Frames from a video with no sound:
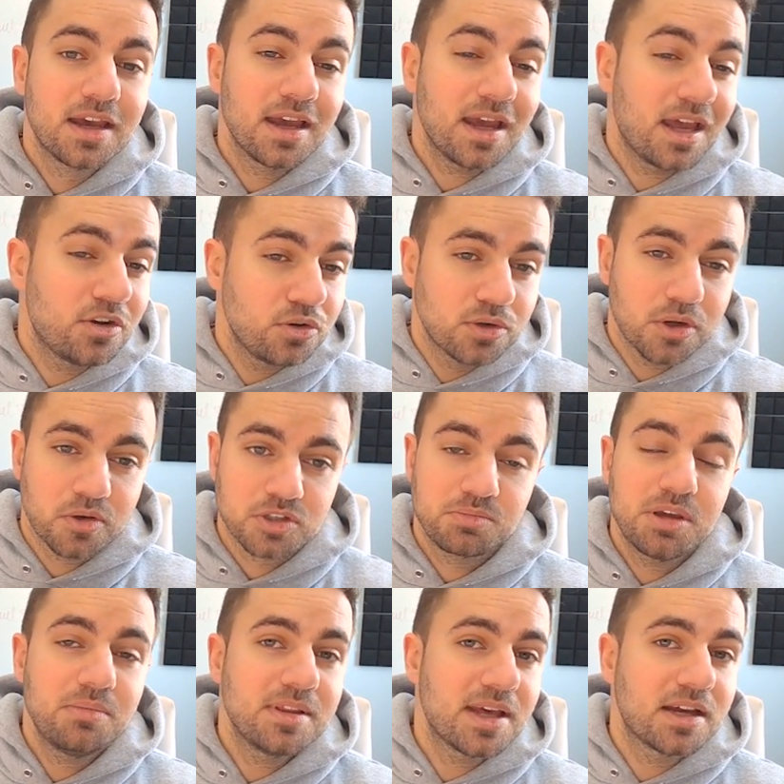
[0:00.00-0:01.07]
And who knows,
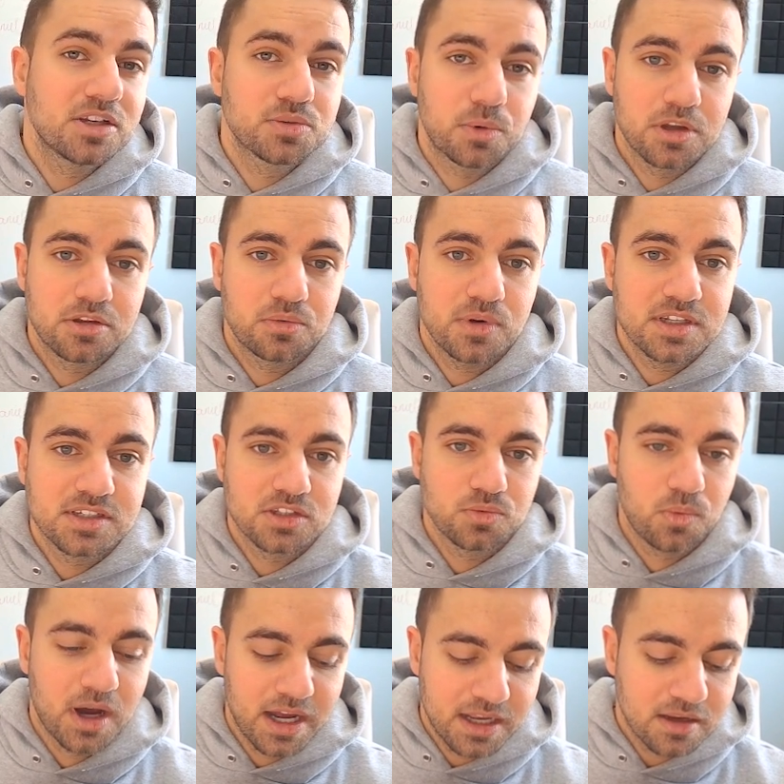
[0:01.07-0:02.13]
maybe that is one of the reasons
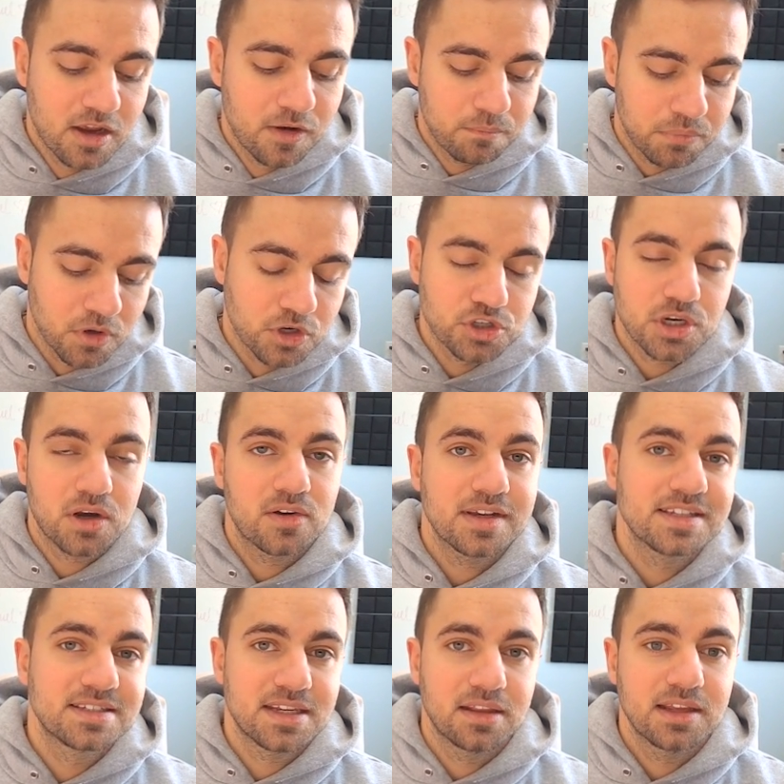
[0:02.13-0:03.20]
why Berkshire
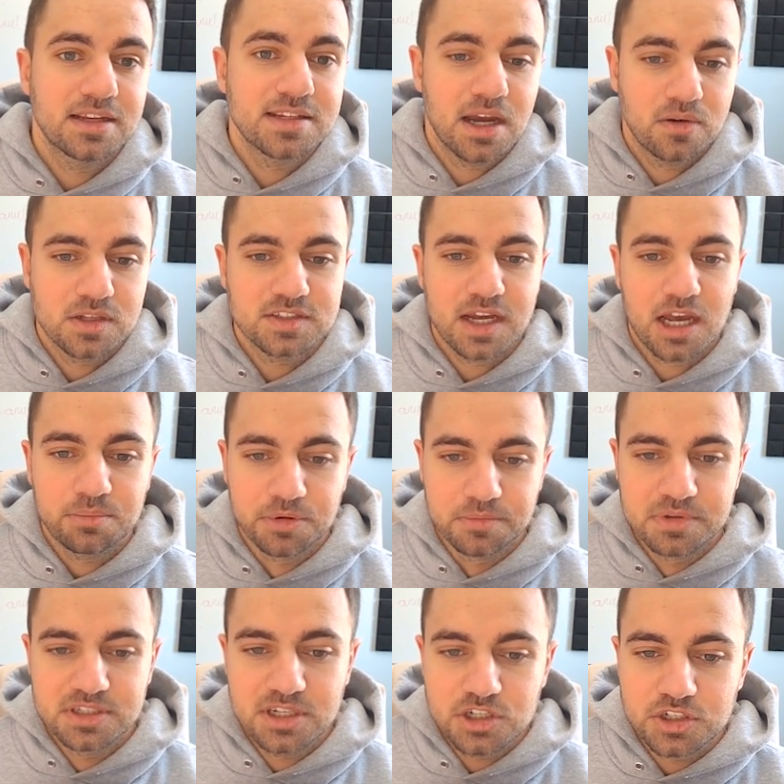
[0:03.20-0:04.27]
is selling down its Apple
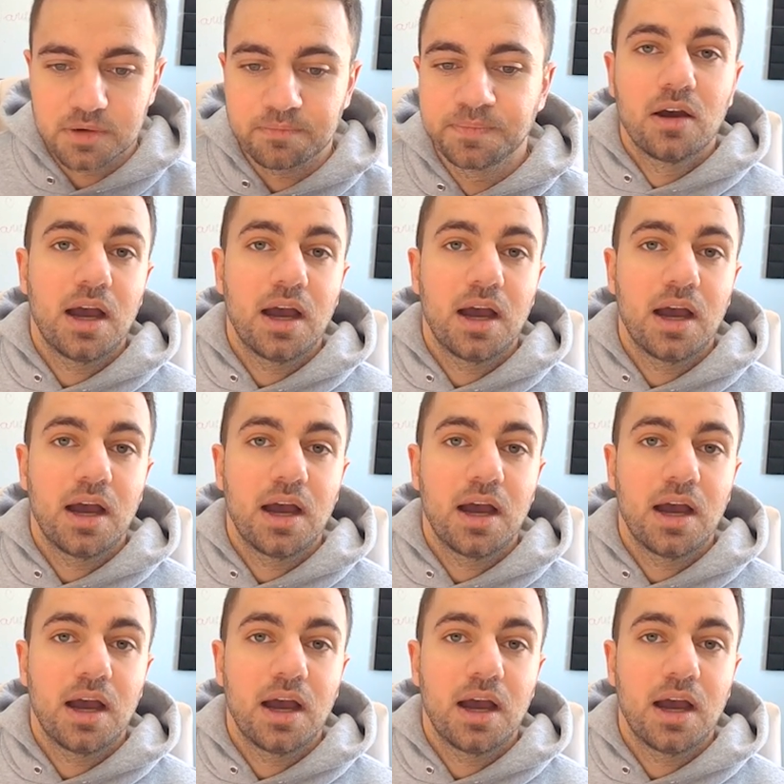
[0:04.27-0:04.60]
position.